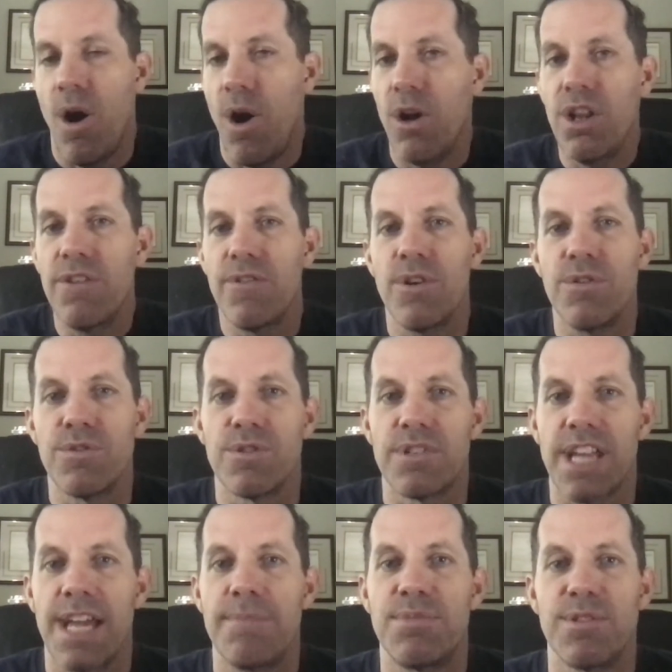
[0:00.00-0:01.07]
All of those are
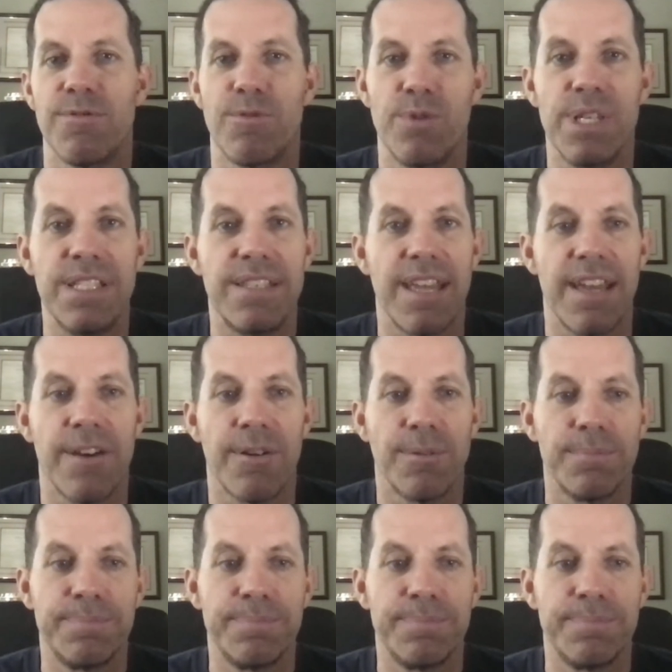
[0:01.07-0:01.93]
types of retail.